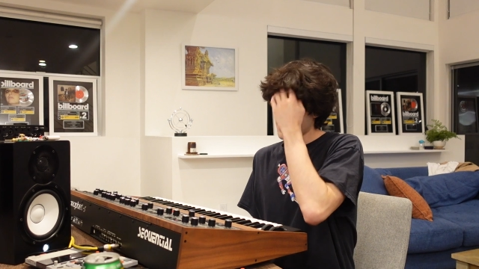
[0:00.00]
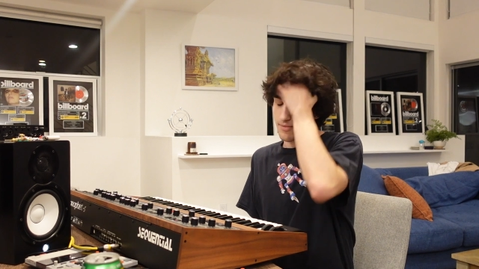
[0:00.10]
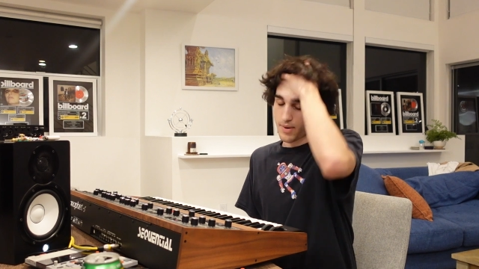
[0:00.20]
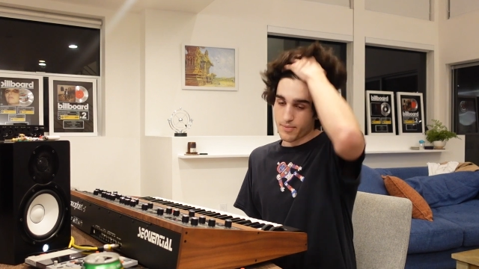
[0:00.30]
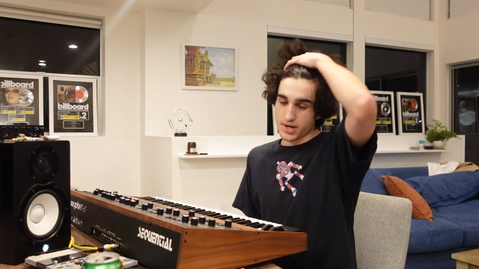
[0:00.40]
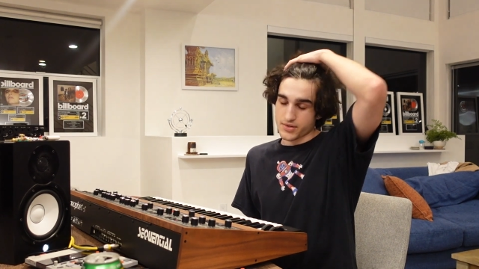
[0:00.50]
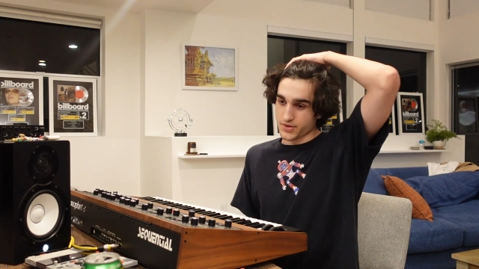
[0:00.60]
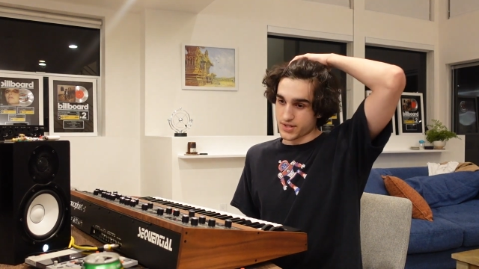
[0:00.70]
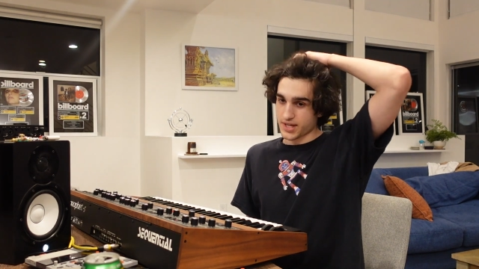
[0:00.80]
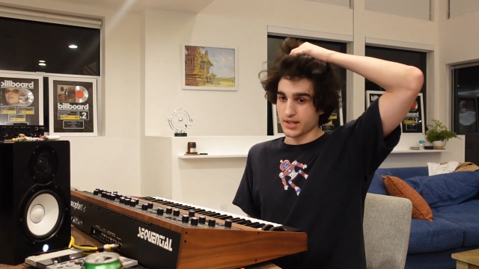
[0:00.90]
I remember as
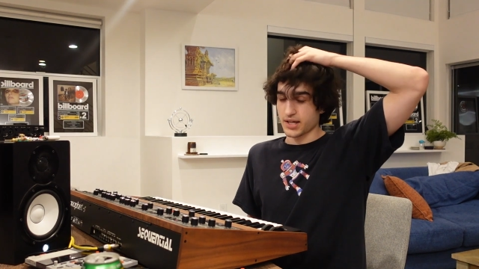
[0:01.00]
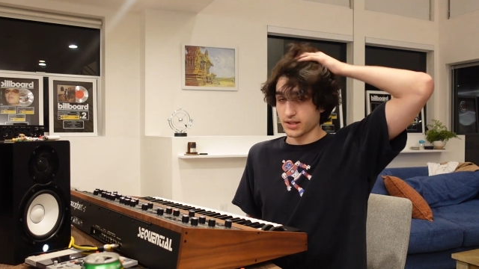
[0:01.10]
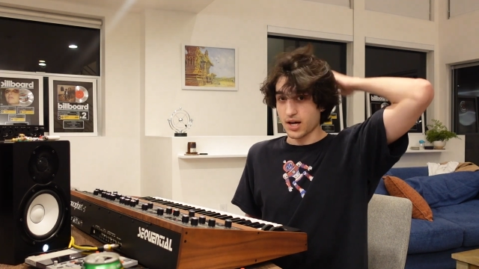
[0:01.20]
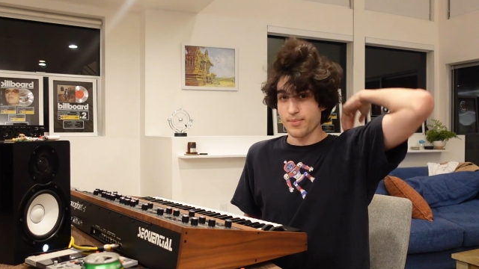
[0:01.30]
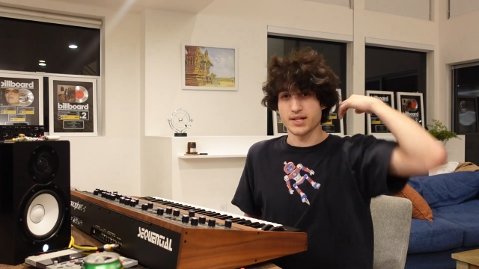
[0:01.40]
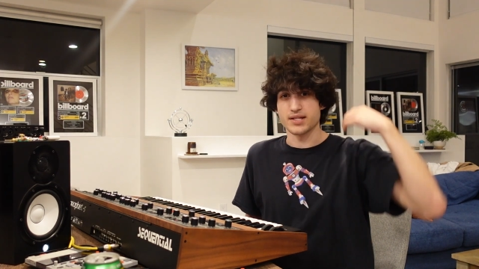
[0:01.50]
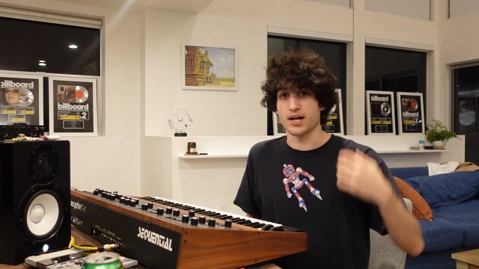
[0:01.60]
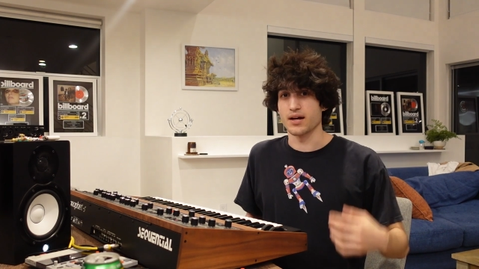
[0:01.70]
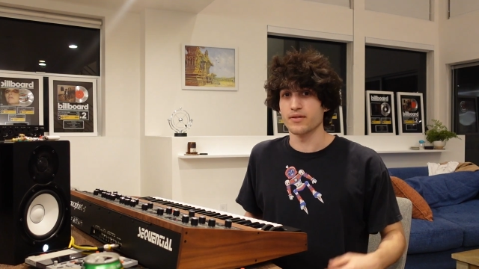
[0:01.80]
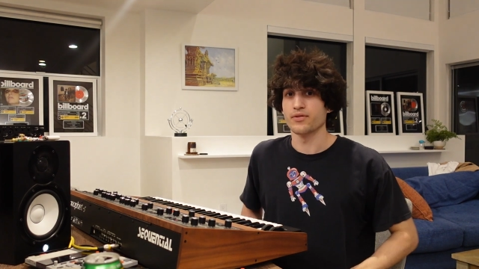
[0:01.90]
soon as I like got back to
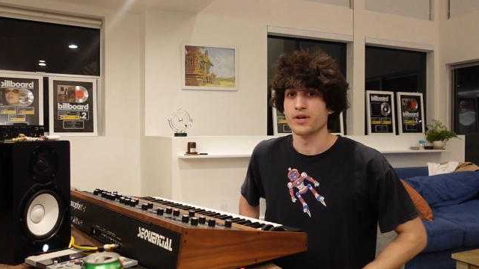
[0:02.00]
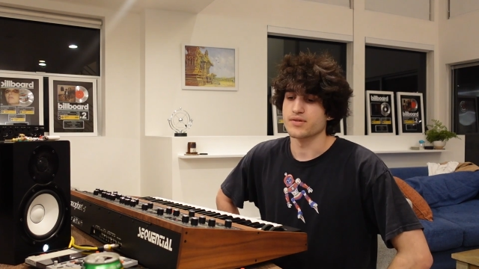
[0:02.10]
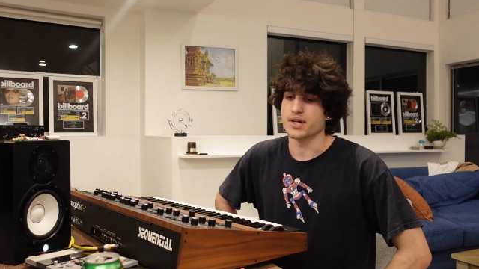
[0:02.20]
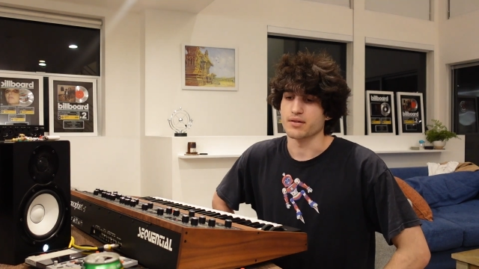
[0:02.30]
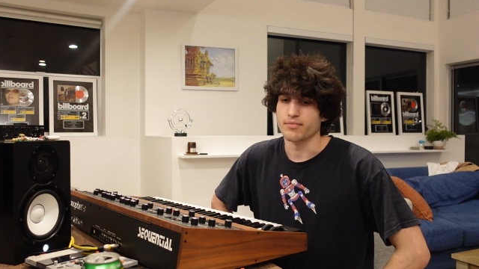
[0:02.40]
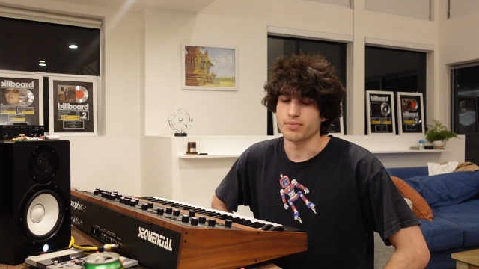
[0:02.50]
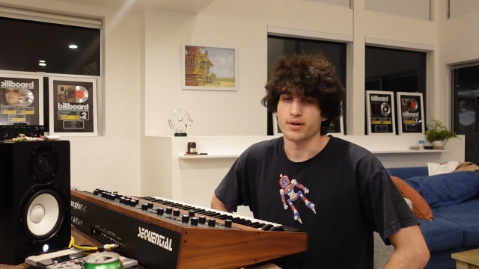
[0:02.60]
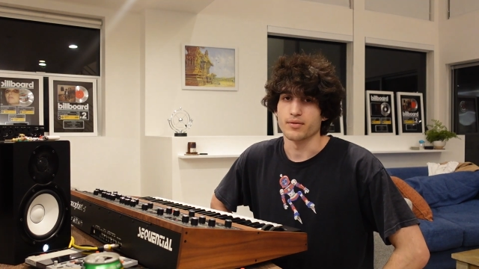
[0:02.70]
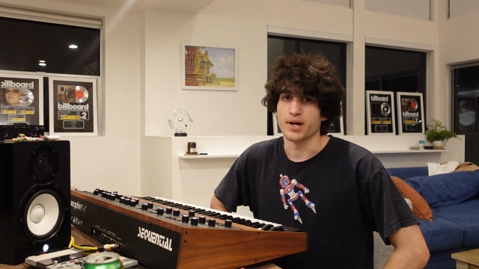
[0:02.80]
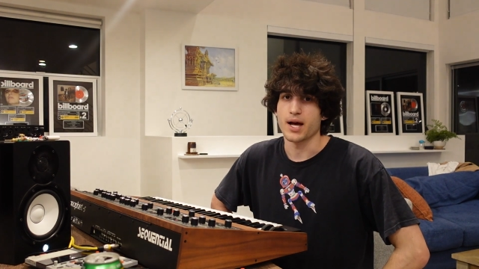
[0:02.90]
half, he was like,
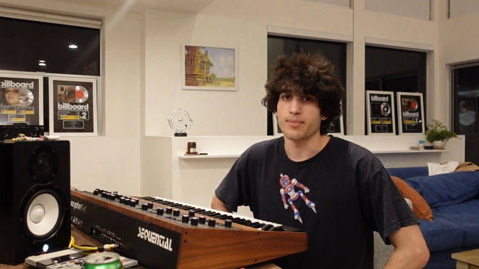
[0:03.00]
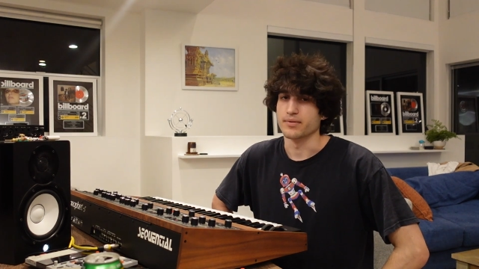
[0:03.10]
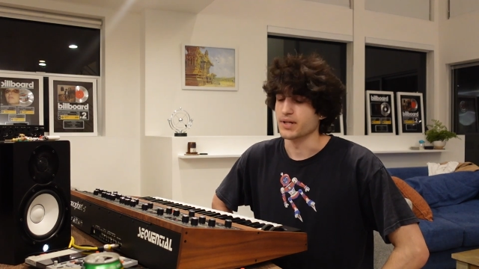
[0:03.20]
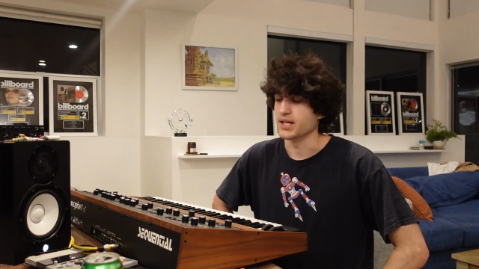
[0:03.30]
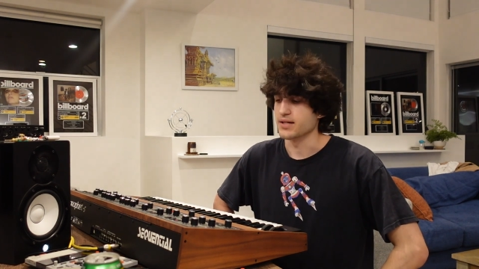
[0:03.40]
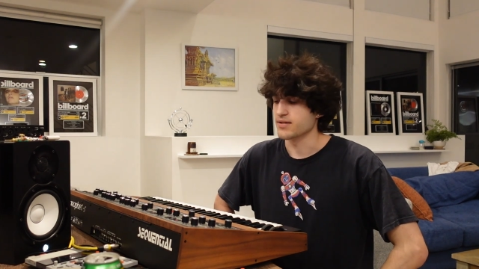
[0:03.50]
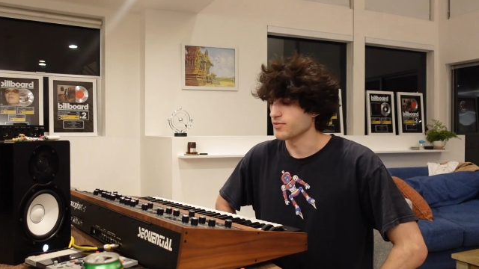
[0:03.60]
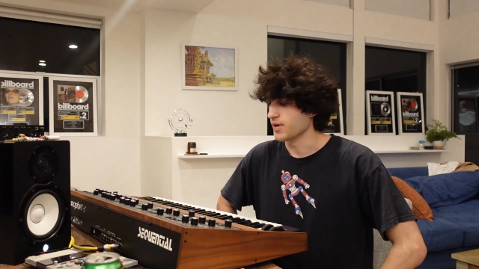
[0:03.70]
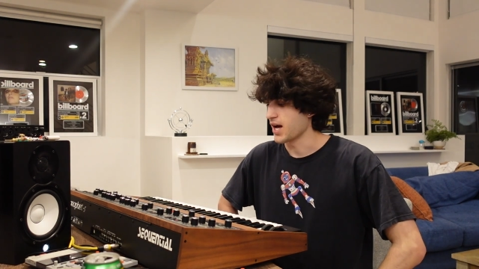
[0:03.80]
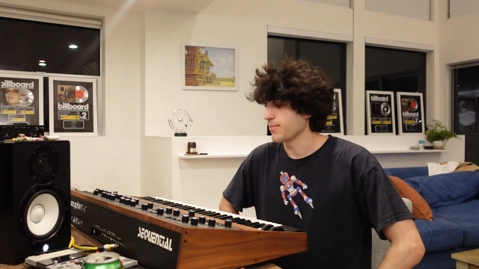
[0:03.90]
bro, what happened? And I told
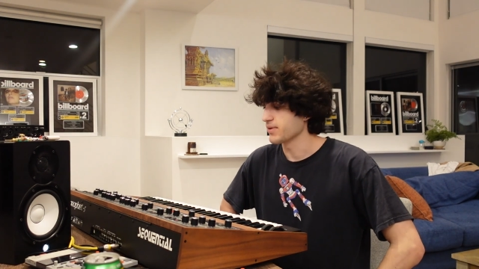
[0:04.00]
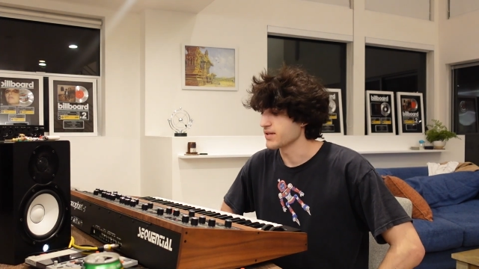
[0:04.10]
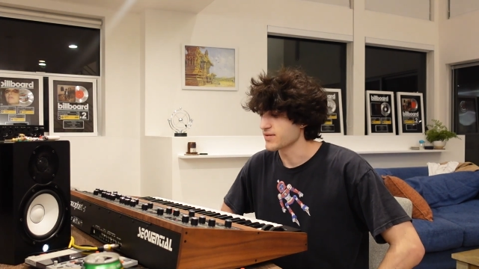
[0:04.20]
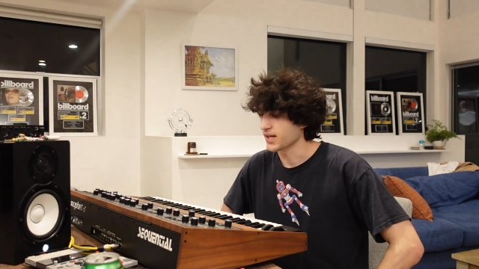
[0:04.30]
him what happened. He was